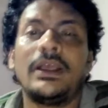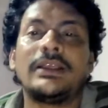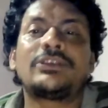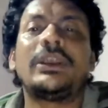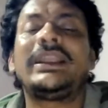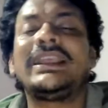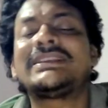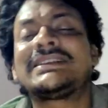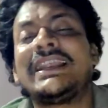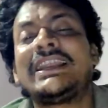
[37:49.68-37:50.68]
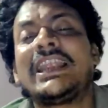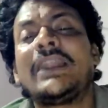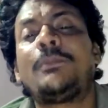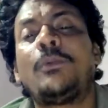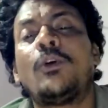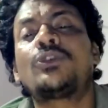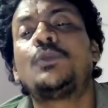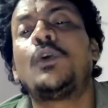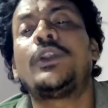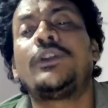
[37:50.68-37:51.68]
So it is stated post
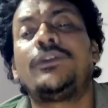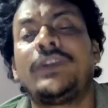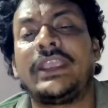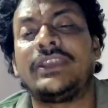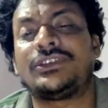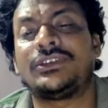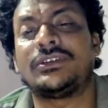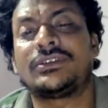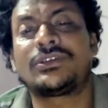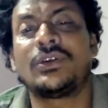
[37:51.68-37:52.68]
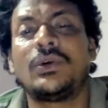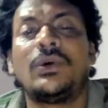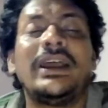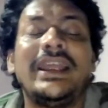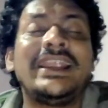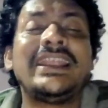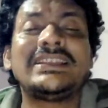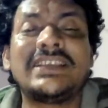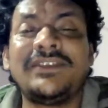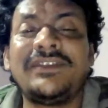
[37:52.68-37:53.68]
modification. So it
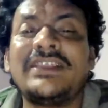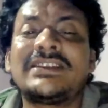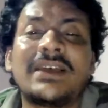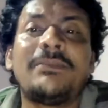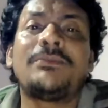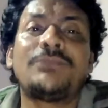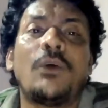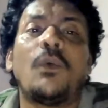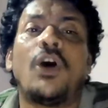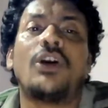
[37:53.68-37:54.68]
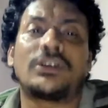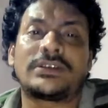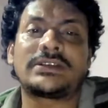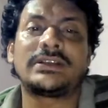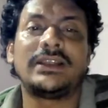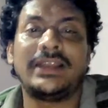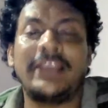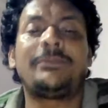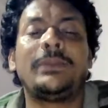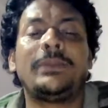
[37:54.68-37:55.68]
is given some of the words.
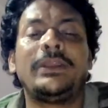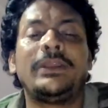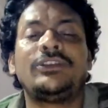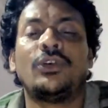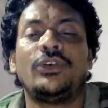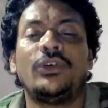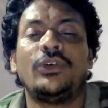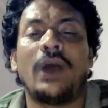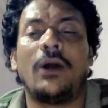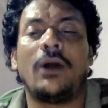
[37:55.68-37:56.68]
Let me show you how.